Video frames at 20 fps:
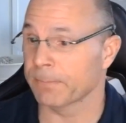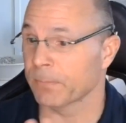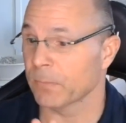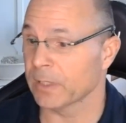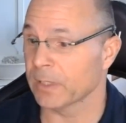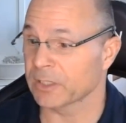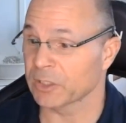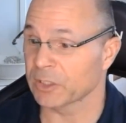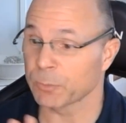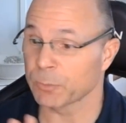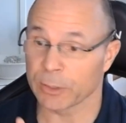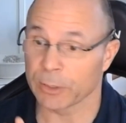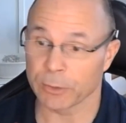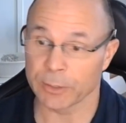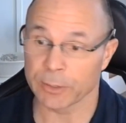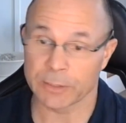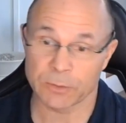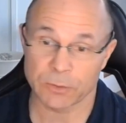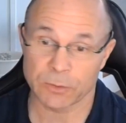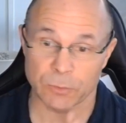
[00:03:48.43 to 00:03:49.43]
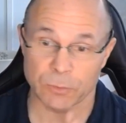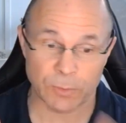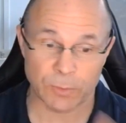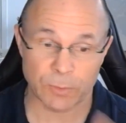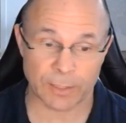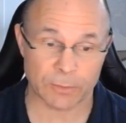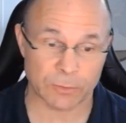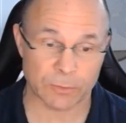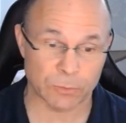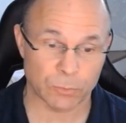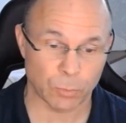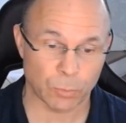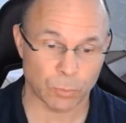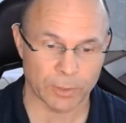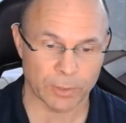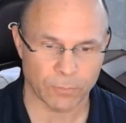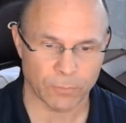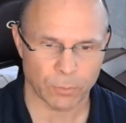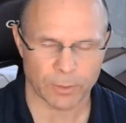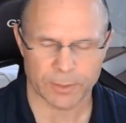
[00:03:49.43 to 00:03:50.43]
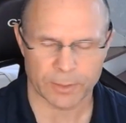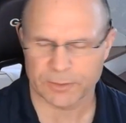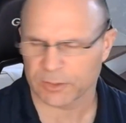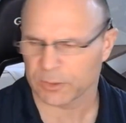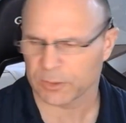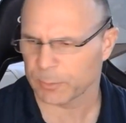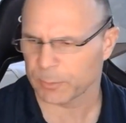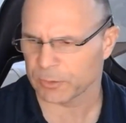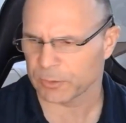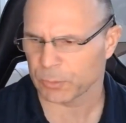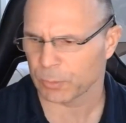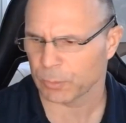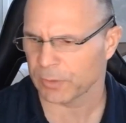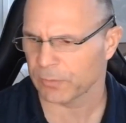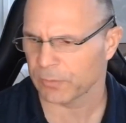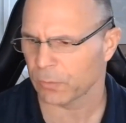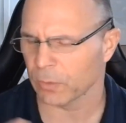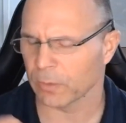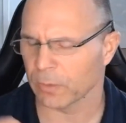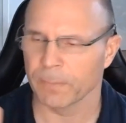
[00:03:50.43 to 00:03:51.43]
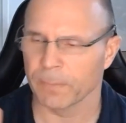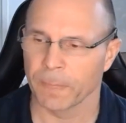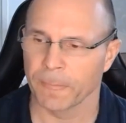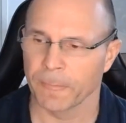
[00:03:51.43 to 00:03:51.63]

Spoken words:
Experience 2024, ICE Experience 24,